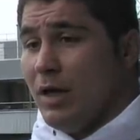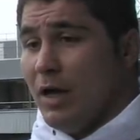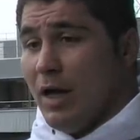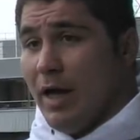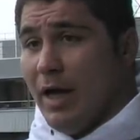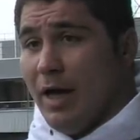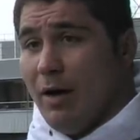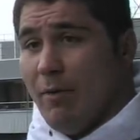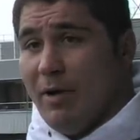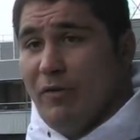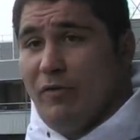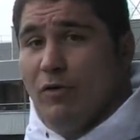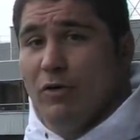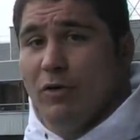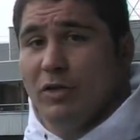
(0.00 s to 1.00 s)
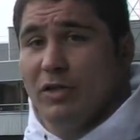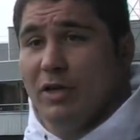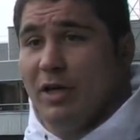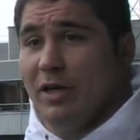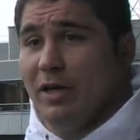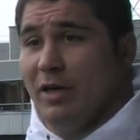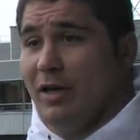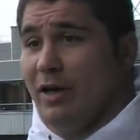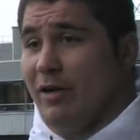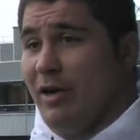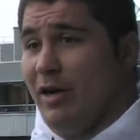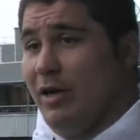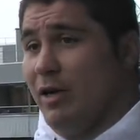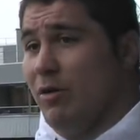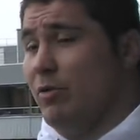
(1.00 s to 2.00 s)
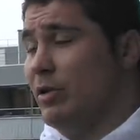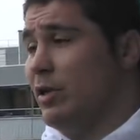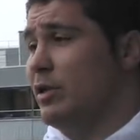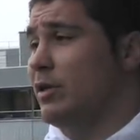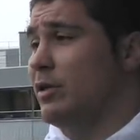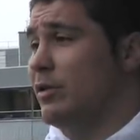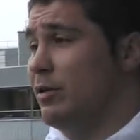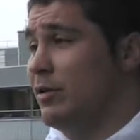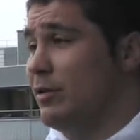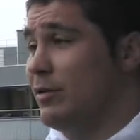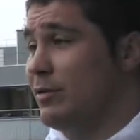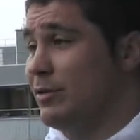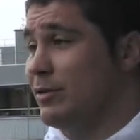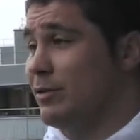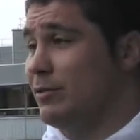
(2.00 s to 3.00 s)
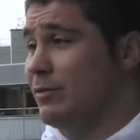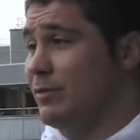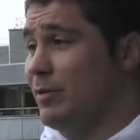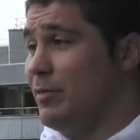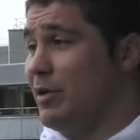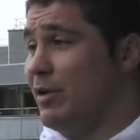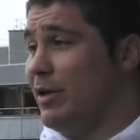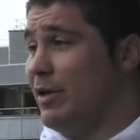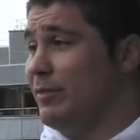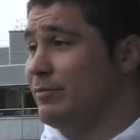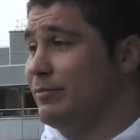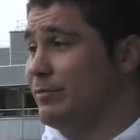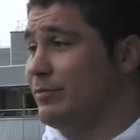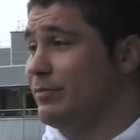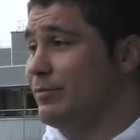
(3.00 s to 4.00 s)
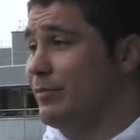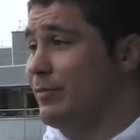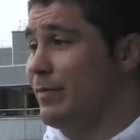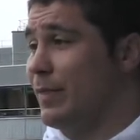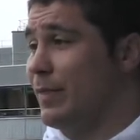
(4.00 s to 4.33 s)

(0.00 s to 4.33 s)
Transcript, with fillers: Uh, a win, of course, and a, a great night out in London. So it'd be great. Good stuff.